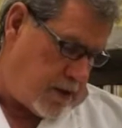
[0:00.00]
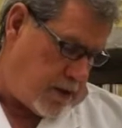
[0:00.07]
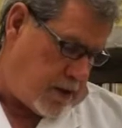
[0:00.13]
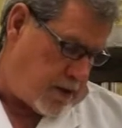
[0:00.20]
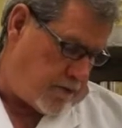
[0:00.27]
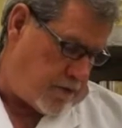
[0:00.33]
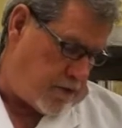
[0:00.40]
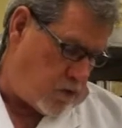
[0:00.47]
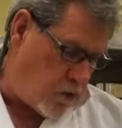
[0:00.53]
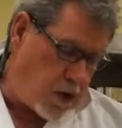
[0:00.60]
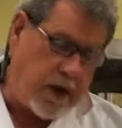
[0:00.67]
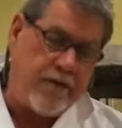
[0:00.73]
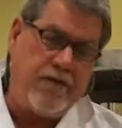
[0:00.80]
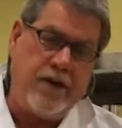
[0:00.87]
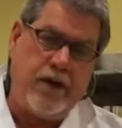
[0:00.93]
If you
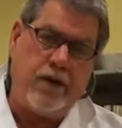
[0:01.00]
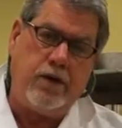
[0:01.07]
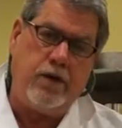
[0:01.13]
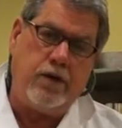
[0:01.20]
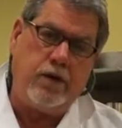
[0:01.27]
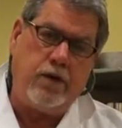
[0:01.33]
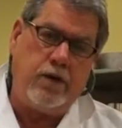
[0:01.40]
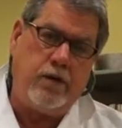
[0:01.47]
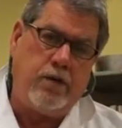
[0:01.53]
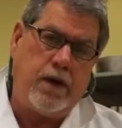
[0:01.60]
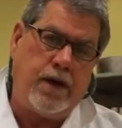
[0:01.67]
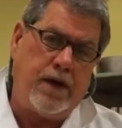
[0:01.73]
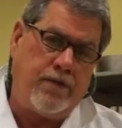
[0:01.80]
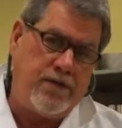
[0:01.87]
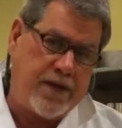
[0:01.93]
want failure, you
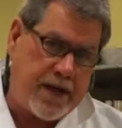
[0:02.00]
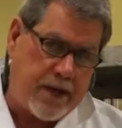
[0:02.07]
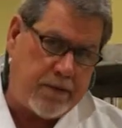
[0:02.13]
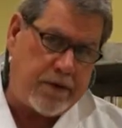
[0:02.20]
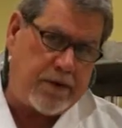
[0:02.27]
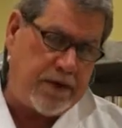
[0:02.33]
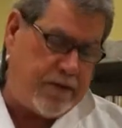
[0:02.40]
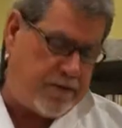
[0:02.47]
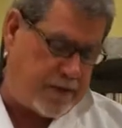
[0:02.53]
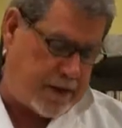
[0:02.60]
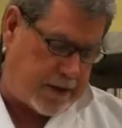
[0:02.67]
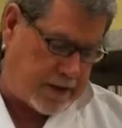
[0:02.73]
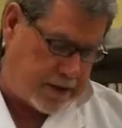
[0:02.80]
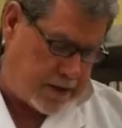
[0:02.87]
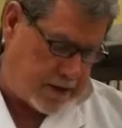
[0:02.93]
want to have tablet
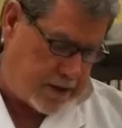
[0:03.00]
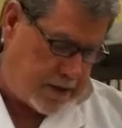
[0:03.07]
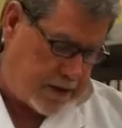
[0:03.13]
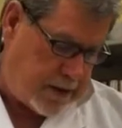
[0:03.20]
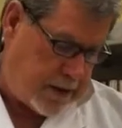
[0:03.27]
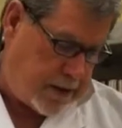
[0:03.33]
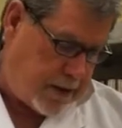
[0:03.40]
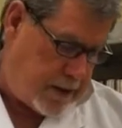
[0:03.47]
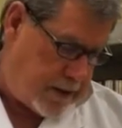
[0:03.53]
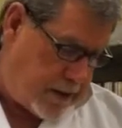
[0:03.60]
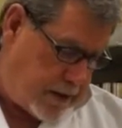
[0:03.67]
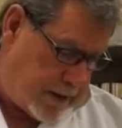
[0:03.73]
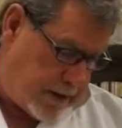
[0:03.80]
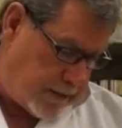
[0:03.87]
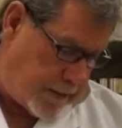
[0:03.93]
defects,
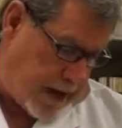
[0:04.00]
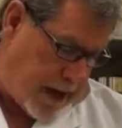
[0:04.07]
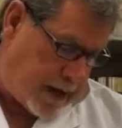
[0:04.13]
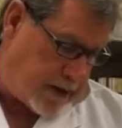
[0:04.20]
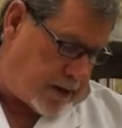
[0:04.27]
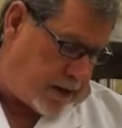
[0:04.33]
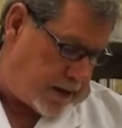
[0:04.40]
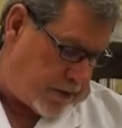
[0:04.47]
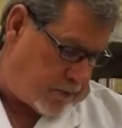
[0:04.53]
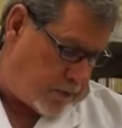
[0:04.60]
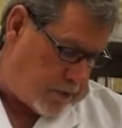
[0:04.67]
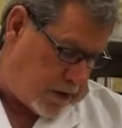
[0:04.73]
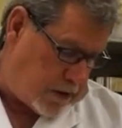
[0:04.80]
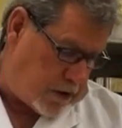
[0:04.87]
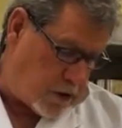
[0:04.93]
handling
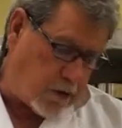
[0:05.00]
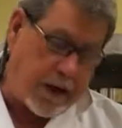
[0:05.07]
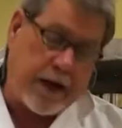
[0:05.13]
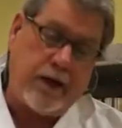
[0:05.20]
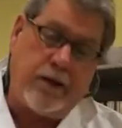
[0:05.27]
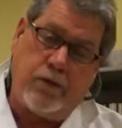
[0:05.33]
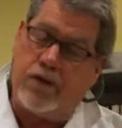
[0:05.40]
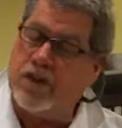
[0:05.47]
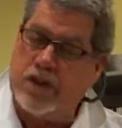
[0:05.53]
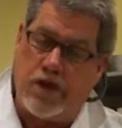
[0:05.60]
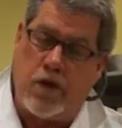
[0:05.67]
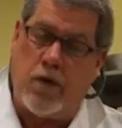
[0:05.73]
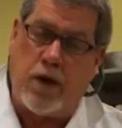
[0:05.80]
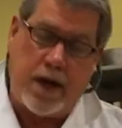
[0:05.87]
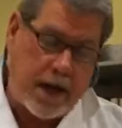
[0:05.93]
them incorrectly, which you
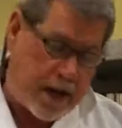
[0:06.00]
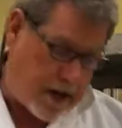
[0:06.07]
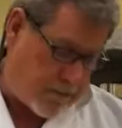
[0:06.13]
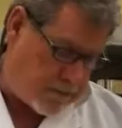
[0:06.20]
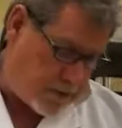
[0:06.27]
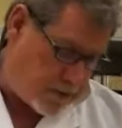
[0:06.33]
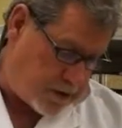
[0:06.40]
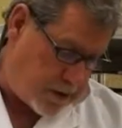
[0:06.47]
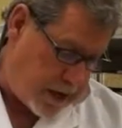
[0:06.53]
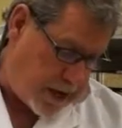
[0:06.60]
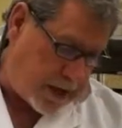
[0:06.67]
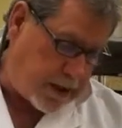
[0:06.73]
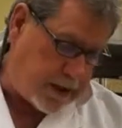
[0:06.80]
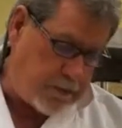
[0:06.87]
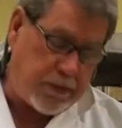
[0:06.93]
don't want to have, but
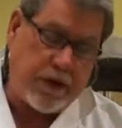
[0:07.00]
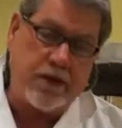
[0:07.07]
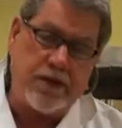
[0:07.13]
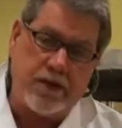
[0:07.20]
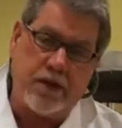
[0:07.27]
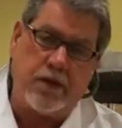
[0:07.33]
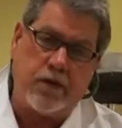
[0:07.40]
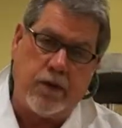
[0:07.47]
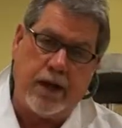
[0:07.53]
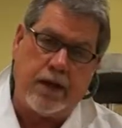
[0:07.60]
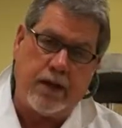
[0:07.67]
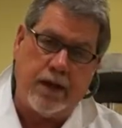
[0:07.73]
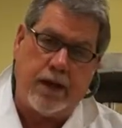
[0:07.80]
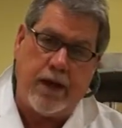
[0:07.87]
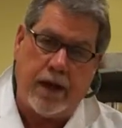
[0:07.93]
handling punches
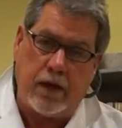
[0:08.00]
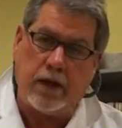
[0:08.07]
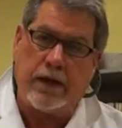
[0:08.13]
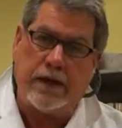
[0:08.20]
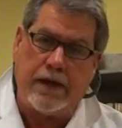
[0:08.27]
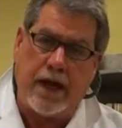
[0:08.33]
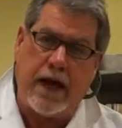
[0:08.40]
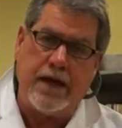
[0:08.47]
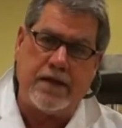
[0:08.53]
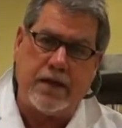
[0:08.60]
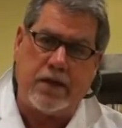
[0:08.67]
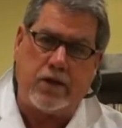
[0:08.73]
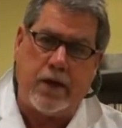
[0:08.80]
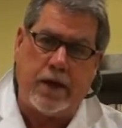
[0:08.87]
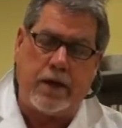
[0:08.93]
incorrectly and handling dies
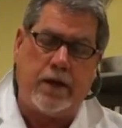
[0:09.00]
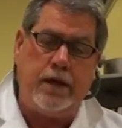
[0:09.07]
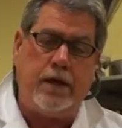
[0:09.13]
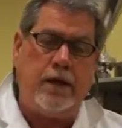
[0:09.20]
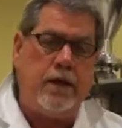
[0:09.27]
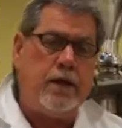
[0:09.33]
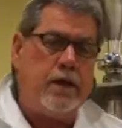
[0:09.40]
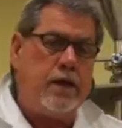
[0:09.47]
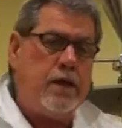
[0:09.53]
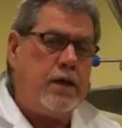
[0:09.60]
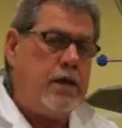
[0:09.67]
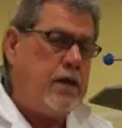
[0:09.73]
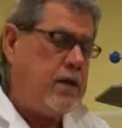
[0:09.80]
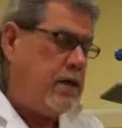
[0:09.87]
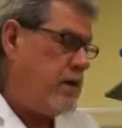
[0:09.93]
incorrectly
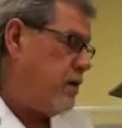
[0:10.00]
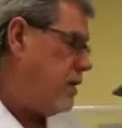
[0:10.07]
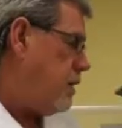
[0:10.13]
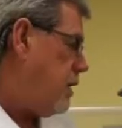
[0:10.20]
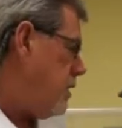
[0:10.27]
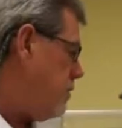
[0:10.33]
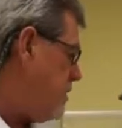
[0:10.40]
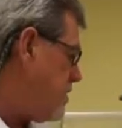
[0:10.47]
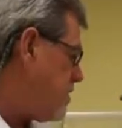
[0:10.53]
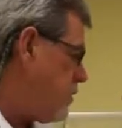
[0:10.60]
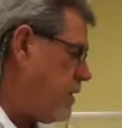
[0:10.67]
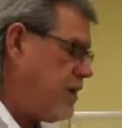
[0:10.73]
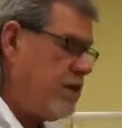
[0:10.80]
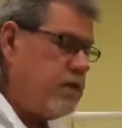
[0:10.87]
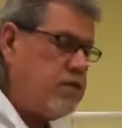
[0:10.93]
and
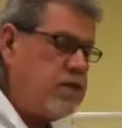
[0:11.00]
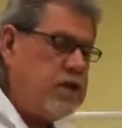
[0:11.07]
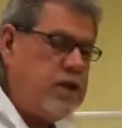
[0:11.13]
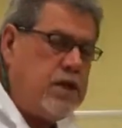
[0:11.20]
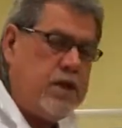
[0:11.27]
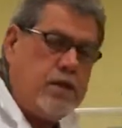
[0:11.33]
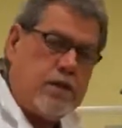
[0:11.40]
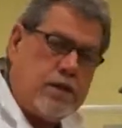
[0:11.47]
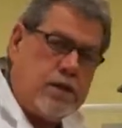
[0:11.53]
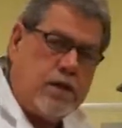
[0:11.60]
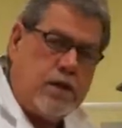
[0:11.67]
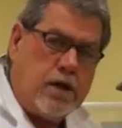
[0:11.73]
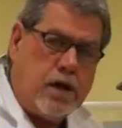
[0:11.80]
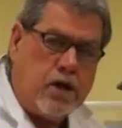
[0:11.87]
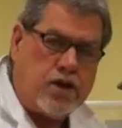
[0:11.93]
mistreating the machine
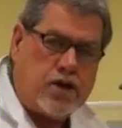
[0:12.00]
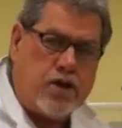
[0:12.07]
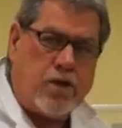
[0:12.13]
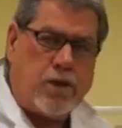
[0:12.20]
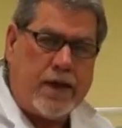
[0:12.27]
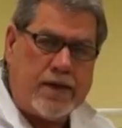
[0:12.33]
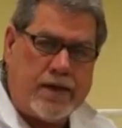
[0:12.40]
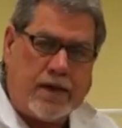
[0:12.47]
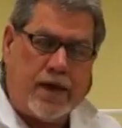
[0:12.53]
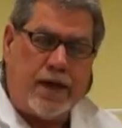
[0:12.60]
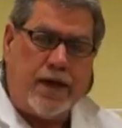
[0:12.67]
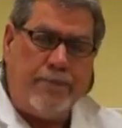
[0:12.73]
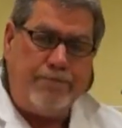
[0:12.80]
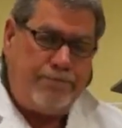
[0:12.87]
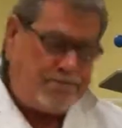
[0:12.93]
are sure ways to
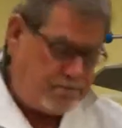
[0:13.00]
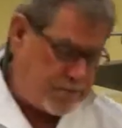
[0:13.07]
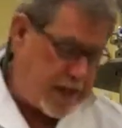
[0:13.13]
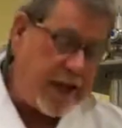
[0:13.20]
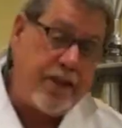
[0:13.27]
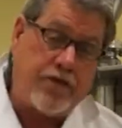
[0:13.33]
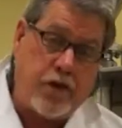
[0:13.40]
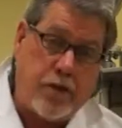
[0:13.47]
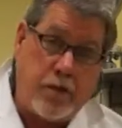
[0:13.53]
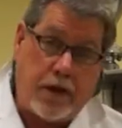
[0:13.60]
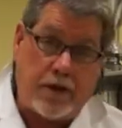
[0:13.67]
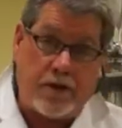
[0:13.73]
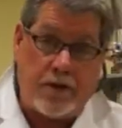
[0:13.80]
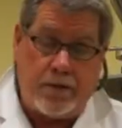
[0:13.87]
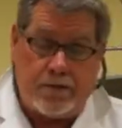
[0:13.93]
get it. Thanks very
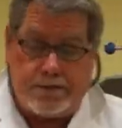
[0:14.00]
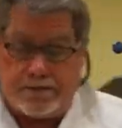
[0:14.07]
much.